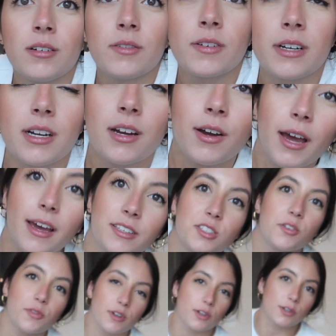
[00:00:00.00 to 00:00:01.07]
over. Okay,
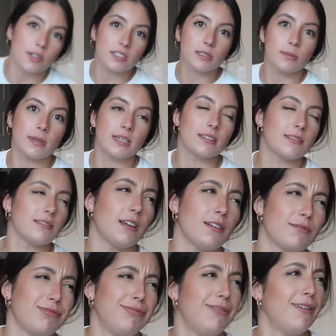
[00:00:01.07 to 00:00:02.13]
so for Christmas, no,
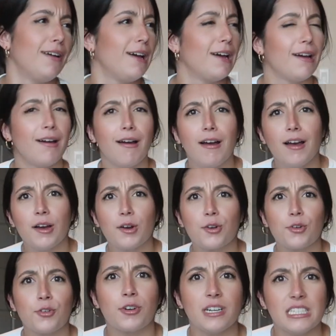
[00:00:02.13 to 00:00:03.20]

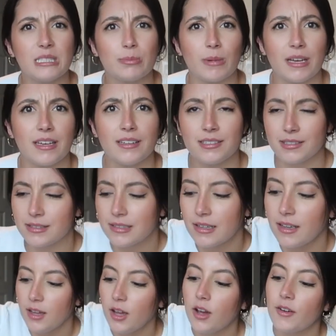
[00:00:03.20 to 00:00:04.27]
Christmas,
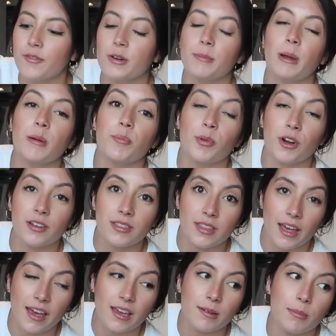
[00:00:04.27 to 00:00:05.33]
for my
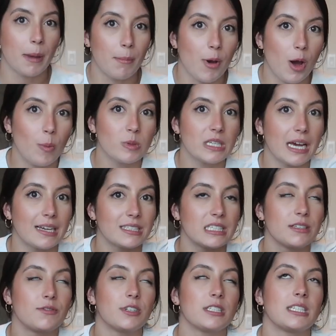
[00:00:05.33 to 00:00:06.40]
birthday, my mom was
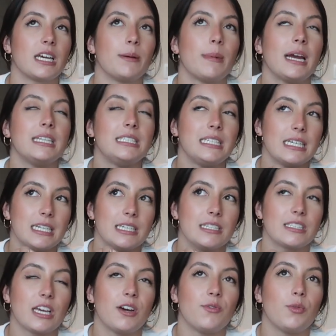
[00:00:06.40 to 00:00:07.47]
asking for some
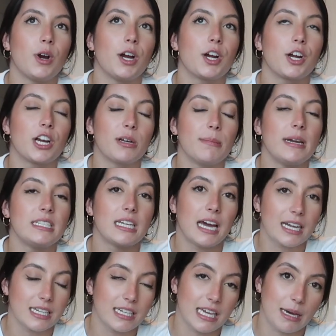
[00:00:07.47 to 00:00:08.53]
ideas of what her and my
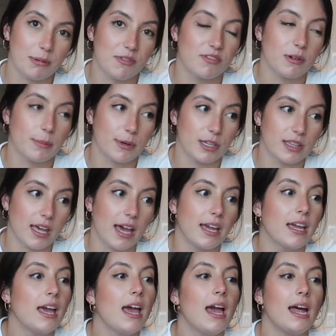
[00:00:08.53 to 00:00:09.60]
dad could get me for my
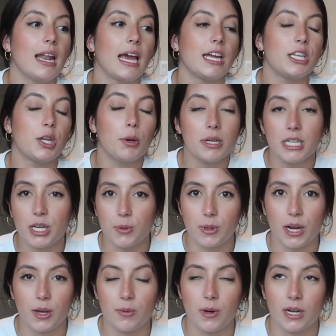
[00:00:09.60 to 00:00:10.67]
birthday. I had no idea what
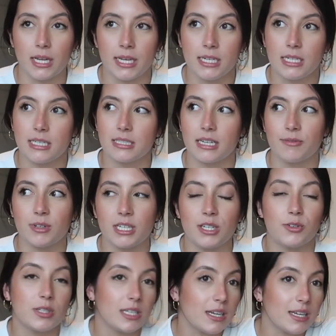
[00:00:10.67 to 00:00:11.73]
I wanted because I really
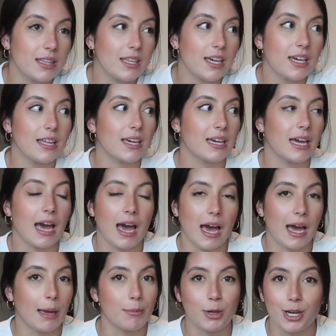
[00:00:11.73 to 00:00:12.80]
don't need anything. Like,
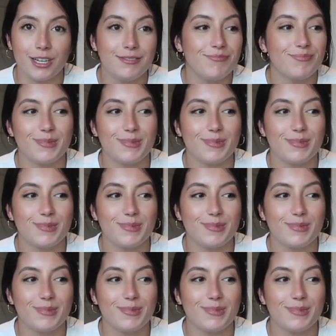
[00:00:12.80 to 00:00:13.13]
I'm good.